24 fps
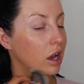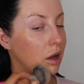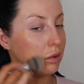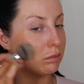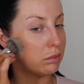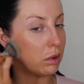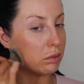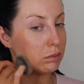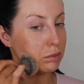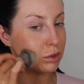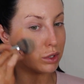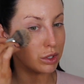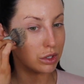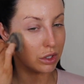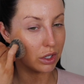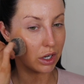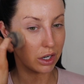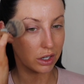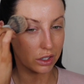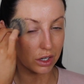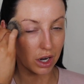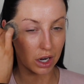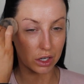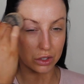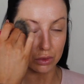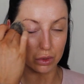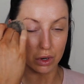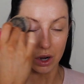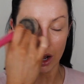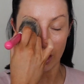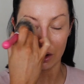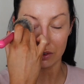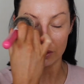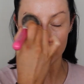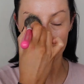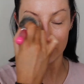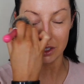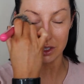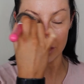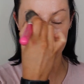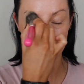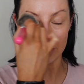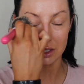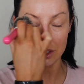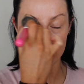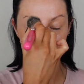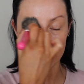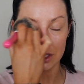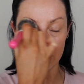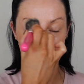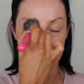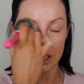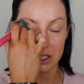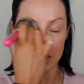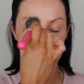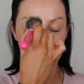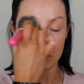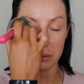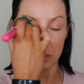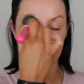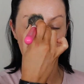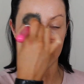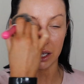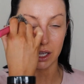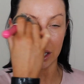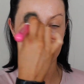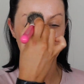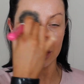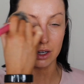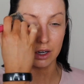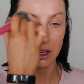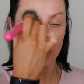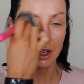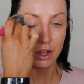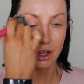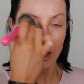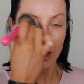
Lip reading: I'm sure I don't have to explain